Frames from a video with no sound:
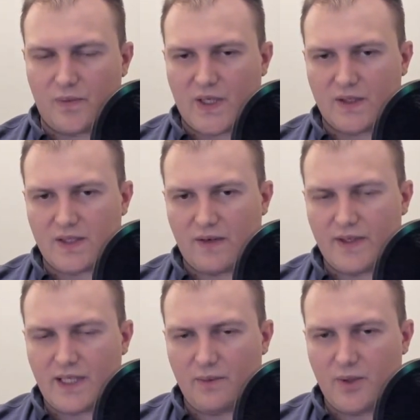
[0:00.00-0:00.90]
because
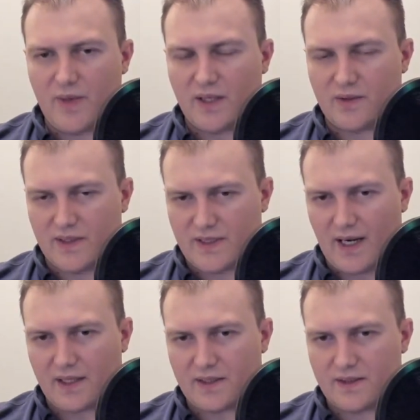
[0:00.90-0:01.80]
every time you make
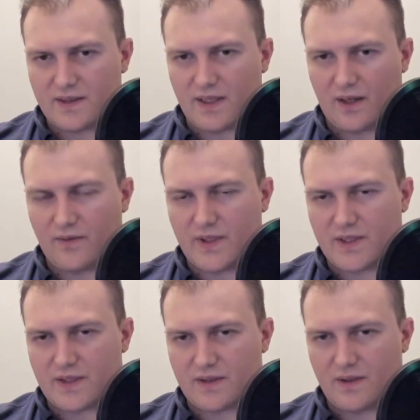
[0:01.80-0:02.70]
transactions out of
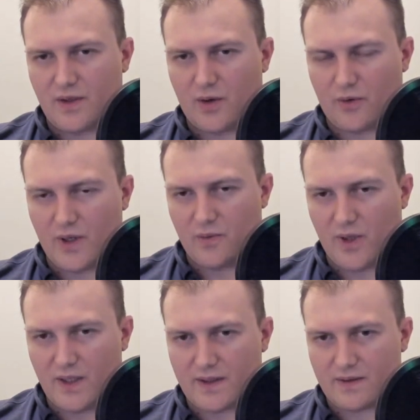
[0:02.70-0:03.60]
this Yoroi
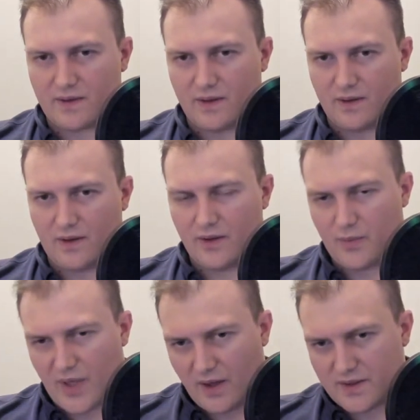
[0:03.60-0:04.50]
wallet on the
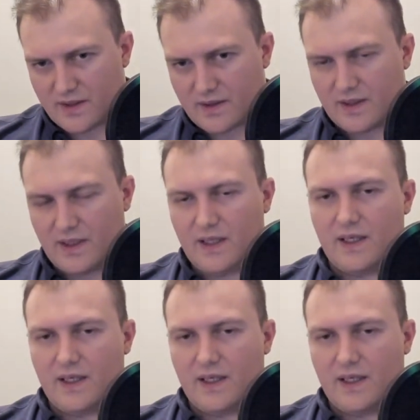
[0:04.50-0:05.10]
browser,